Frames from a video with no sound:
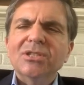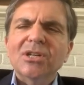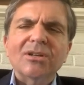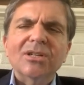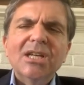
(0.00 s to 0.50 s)

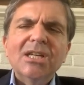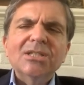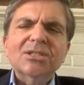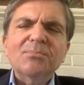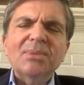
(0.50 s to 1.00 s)
There are
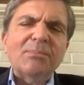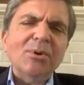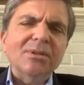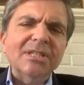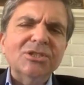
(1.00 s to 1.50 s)
some
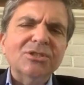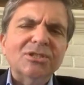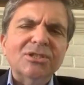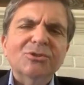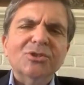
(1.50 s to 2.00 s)
people, at least
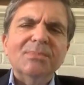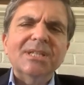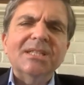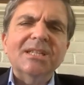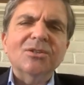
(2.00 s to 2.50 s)
on social
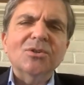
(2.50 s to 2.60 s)
media,